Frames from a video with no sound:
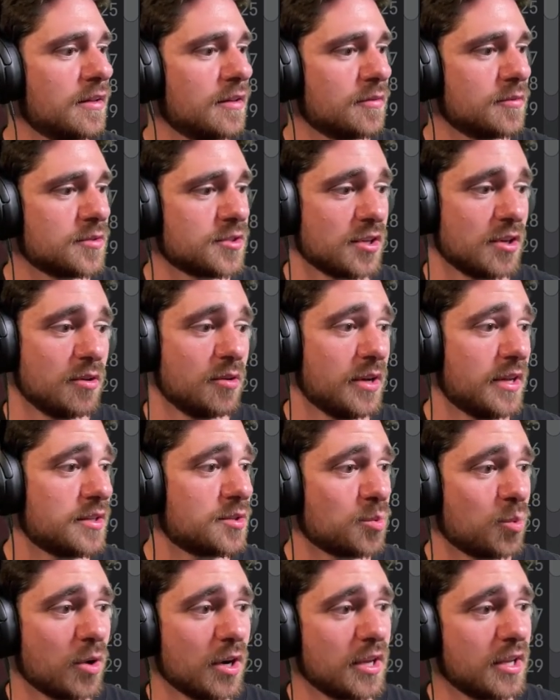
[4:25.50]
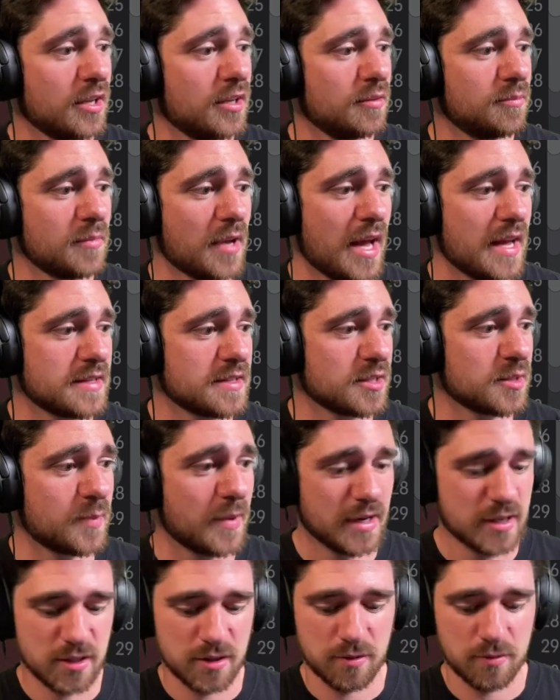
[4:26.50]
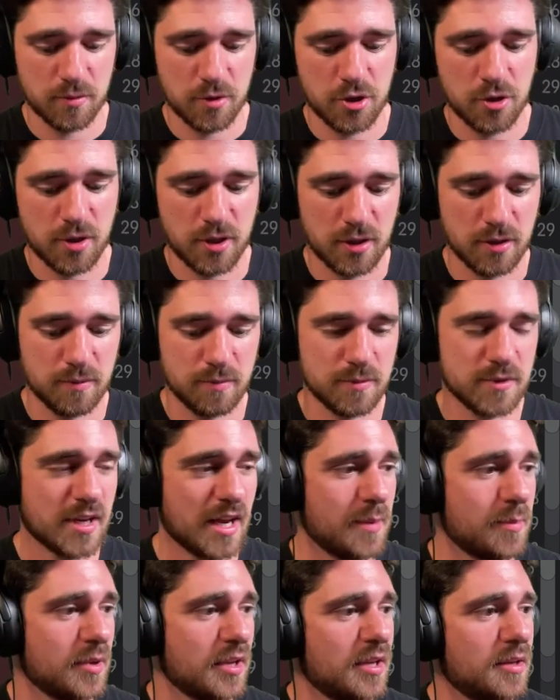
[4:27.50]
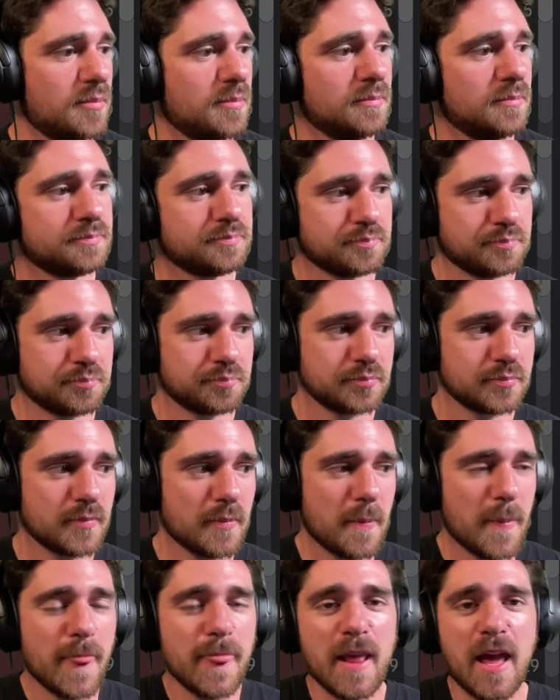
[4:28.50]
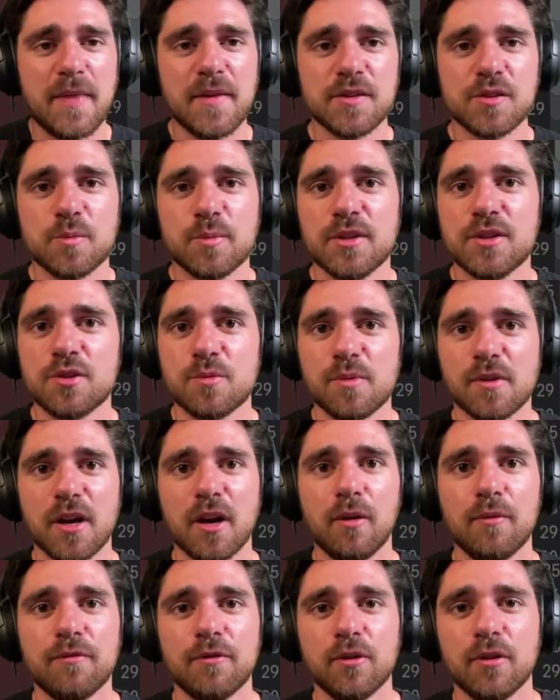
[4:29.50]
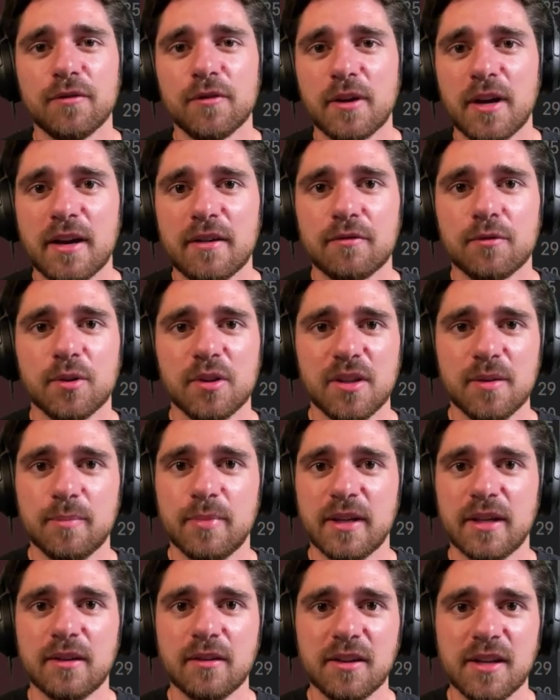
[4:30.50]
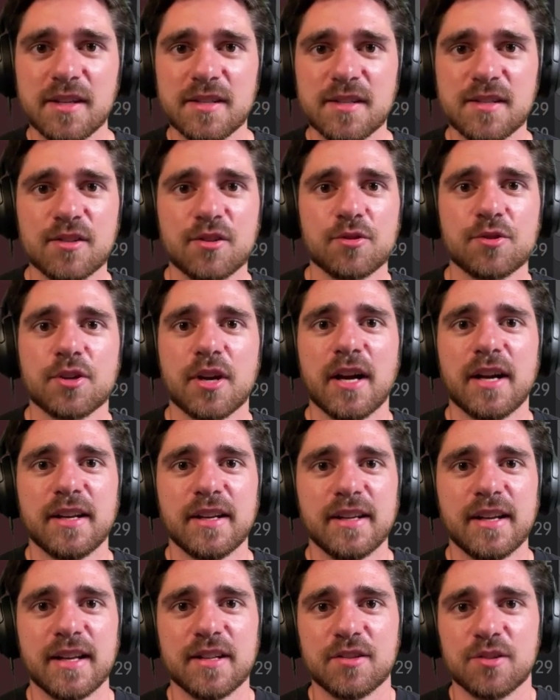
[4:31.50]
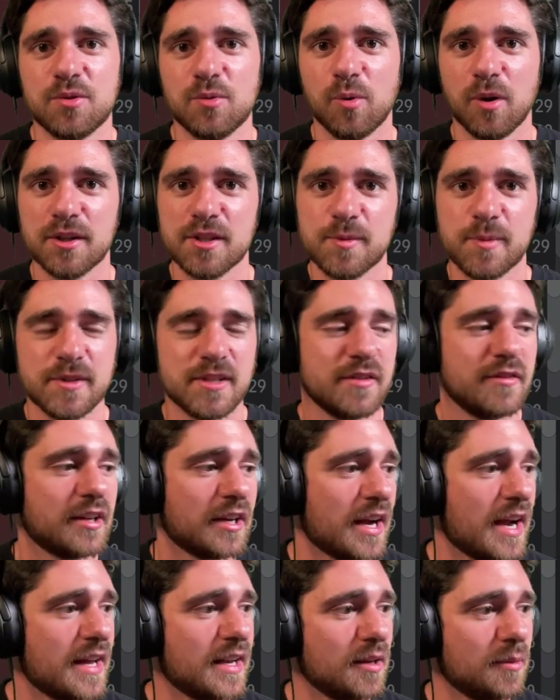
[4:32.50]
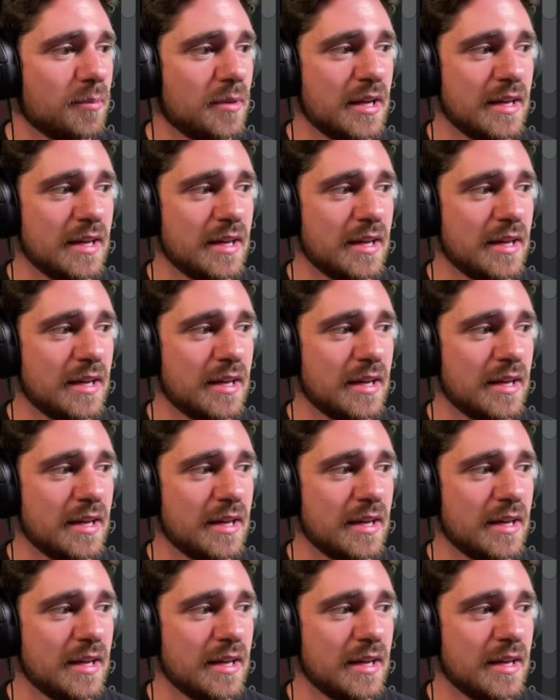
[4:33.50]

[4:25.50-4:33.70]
So it's working as expected. You can type in, and this will be super helpful if you have really big lists you're trying to get to one specific item.